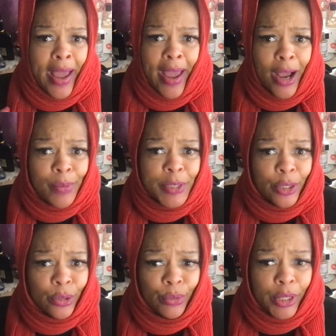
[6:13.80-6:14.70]

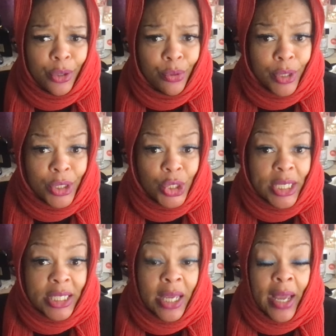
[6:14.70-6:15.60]
Absolutely
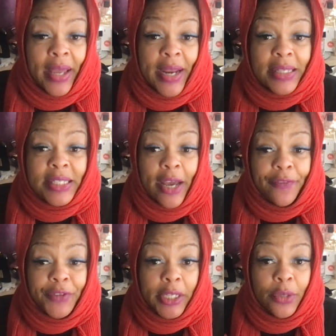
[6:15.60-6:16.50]
gorgeous. And I
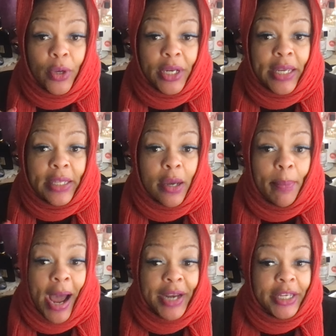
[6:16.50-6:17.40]
definitely want to get the
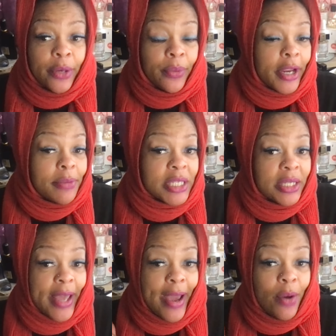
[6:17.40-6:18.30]
body cream to
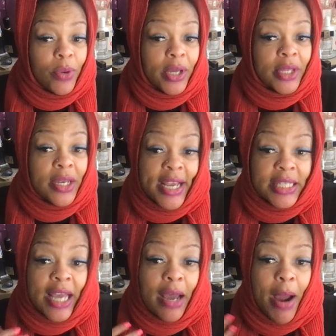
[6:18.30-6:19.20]
that one the
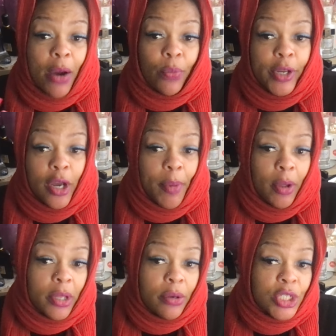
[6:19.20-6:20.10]
next time I re up
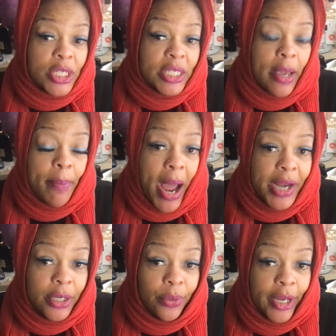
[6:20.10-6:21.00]
on lotions and
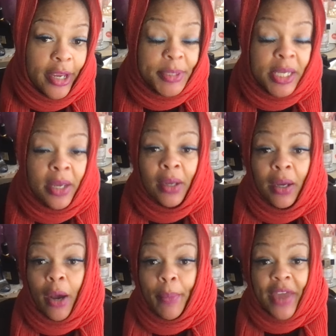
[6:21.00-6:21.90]
body creams.
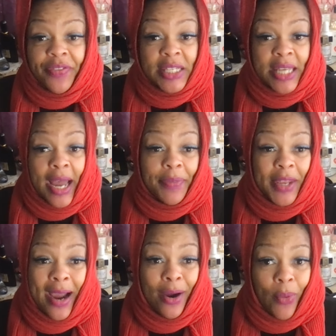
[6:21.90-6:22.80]
Um, at the time that
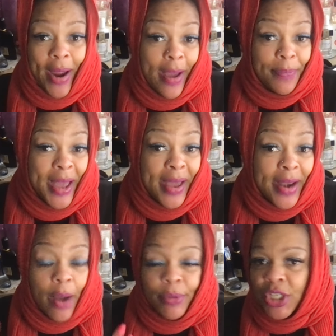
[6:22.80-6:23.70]
I grabbed that,
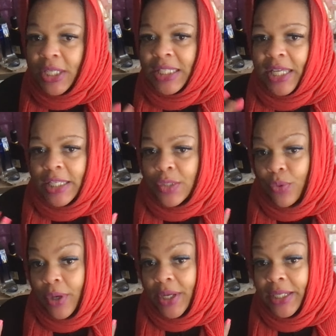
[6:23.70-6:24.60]
I was just test
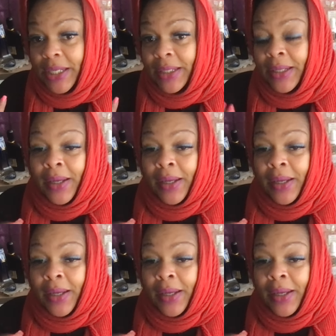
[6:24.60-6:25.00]
running it